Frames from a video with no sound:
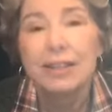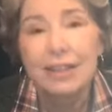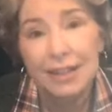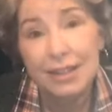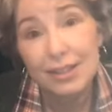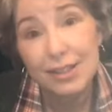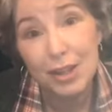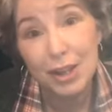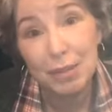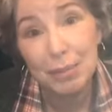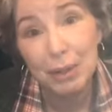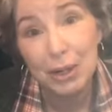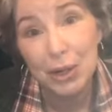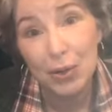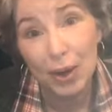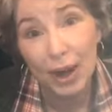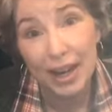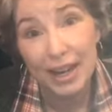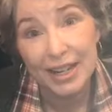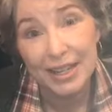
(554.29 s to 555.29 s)
It's going to be
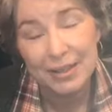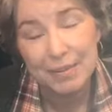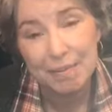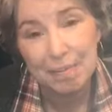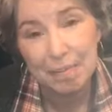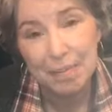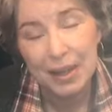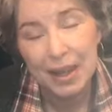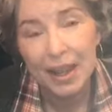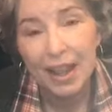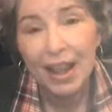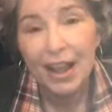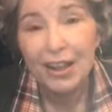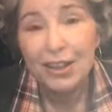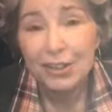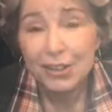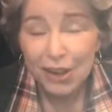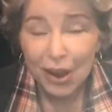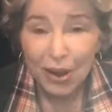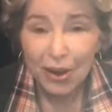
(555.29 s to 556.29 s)
great.
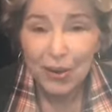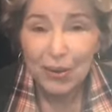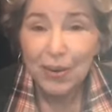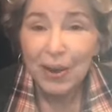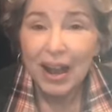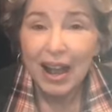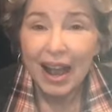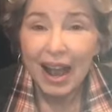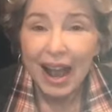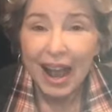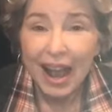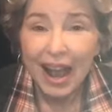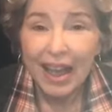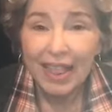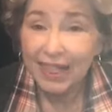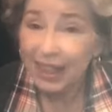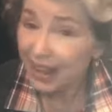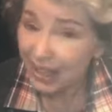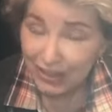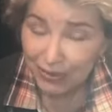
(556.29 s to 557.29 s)
So
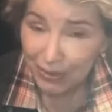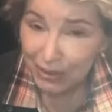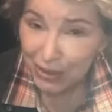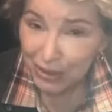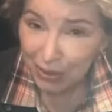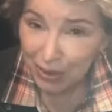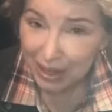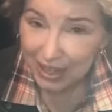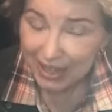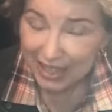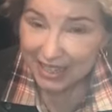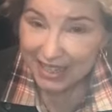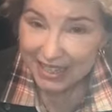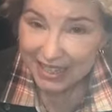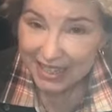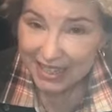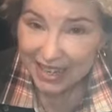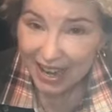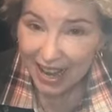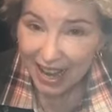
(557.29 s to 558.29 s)
thanks for joining in
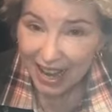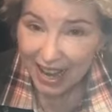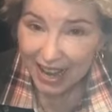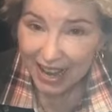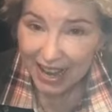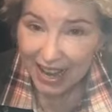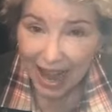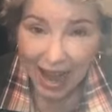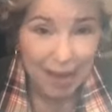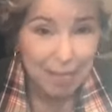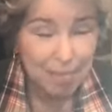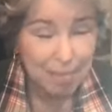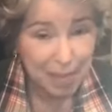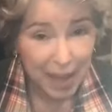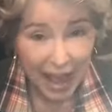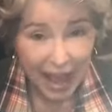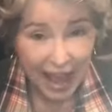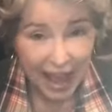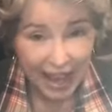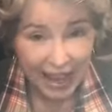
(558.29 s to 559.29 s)
today. I'm
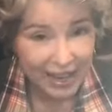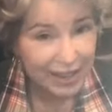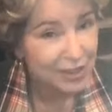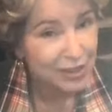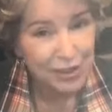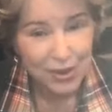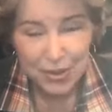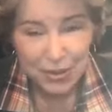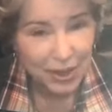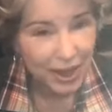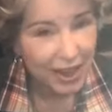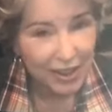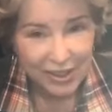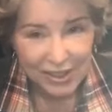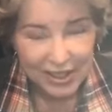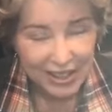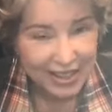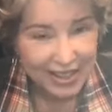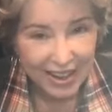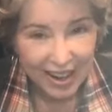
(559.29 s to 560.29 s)
back. It's
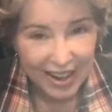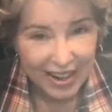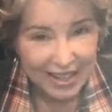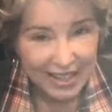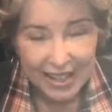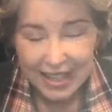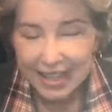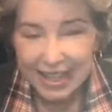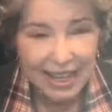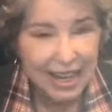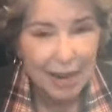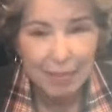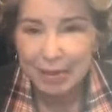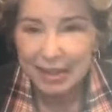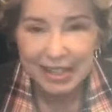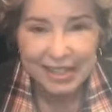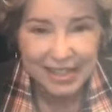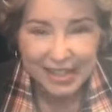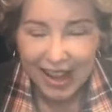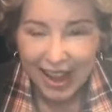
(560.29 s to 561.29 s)
2019. I'm
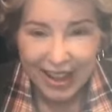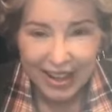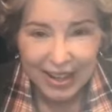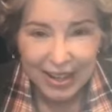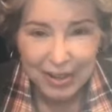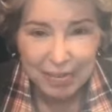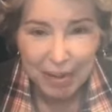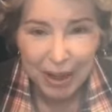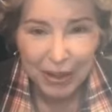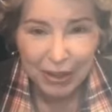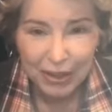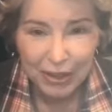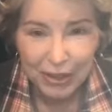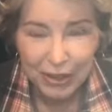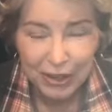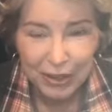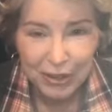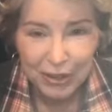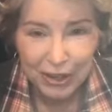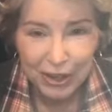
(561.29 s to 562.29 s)
excited about the new
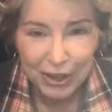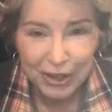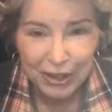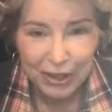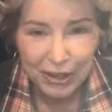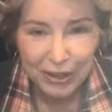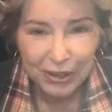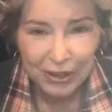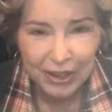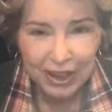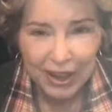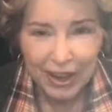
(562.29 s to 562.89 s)
year.